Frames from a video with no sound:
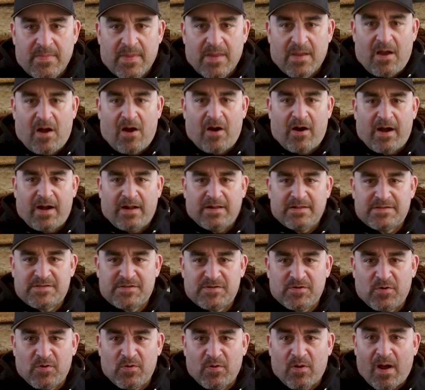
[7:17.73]
All right,
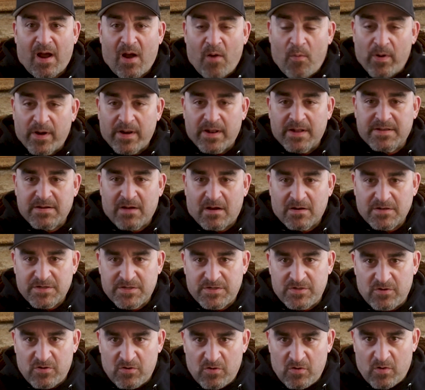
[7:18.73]
so I wanted to talk
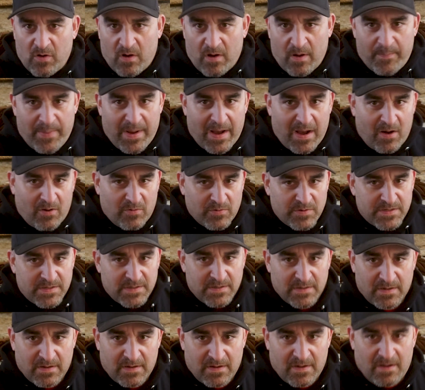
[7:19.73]
to you about
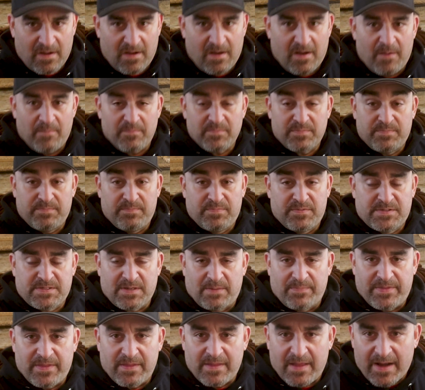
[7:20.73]

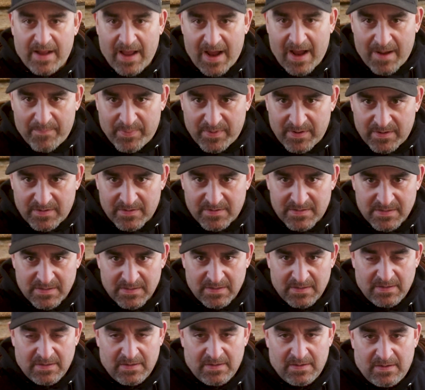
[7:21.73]
something that happened
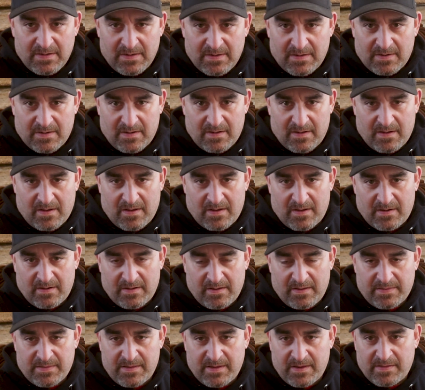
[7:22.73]

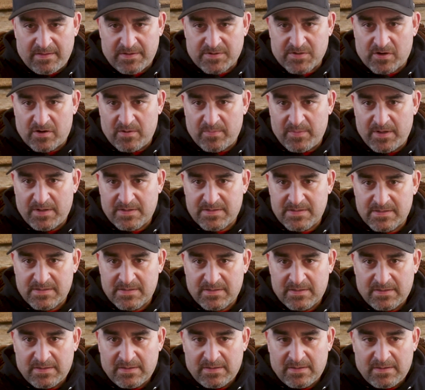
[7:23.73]
in the tournament.
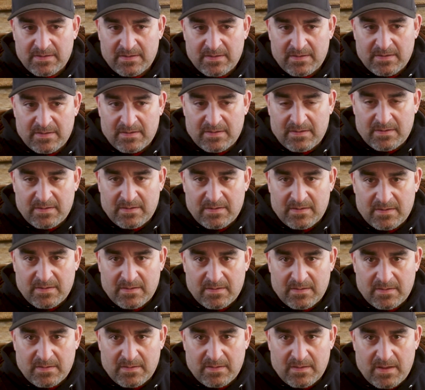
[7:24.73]

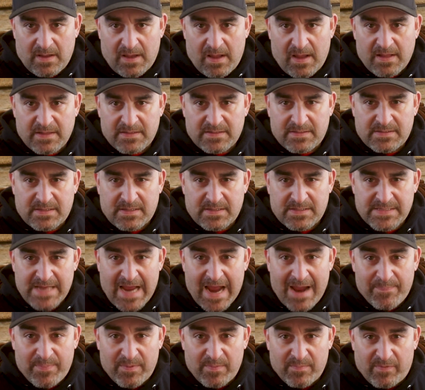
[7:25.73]
It's
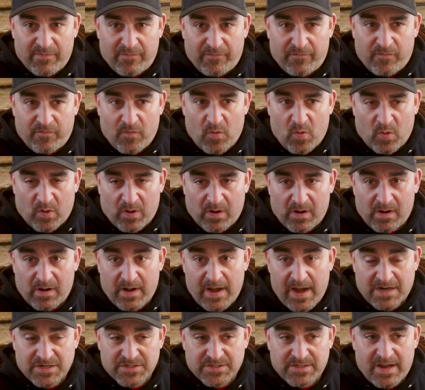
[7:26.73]
happened before.
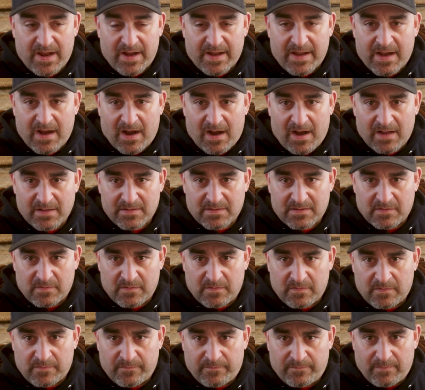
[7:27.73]
Actually, I caught
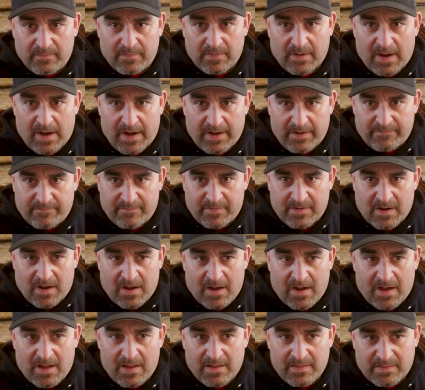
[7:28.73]

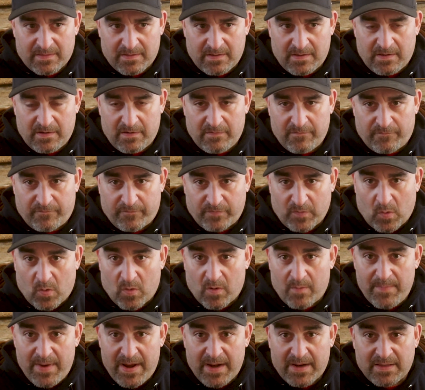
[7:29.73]
the
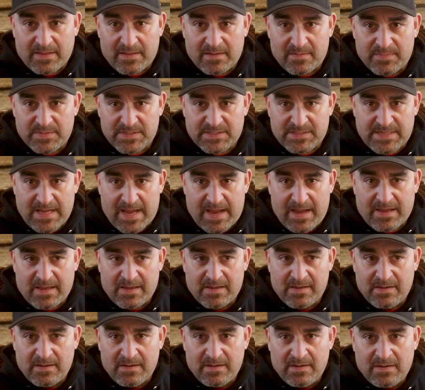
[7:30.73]
floor making the
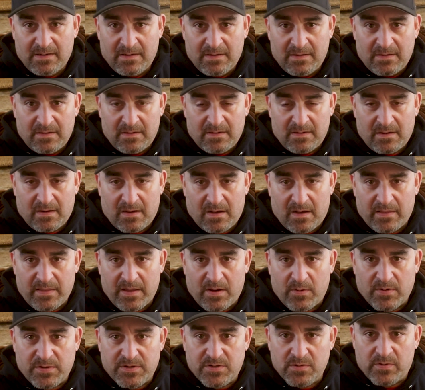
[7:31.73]
mistake.
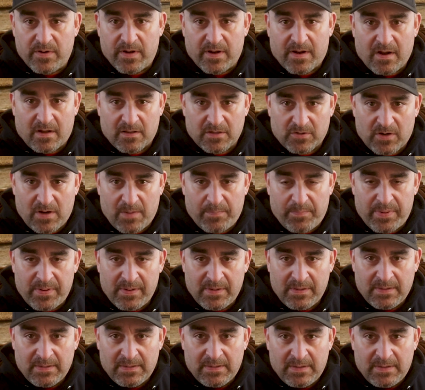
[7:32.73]
They were doing a color up.